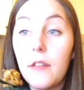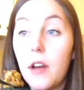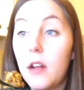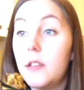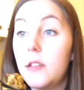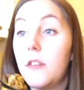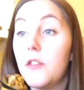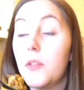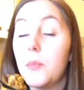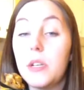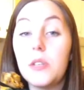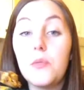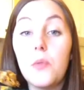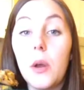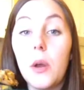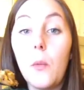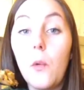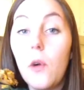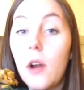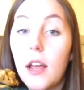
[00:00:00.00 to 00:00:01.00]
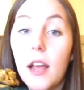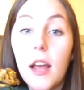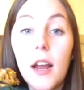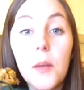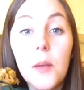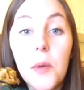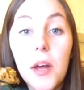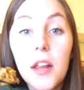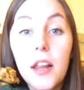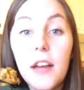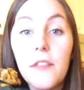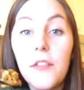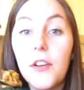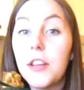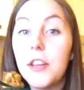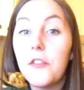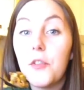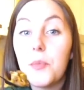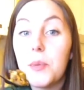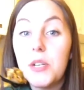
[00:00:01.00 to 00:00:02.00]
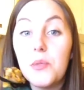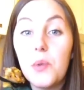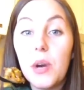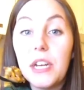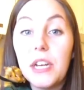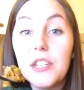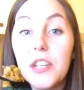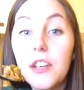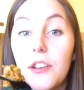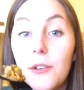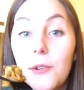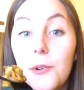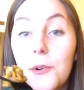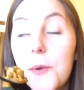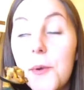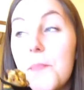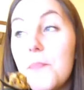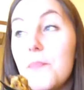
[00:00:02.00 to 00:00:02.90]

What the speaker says: I'll never be 21 again in my life. I'll never be 22.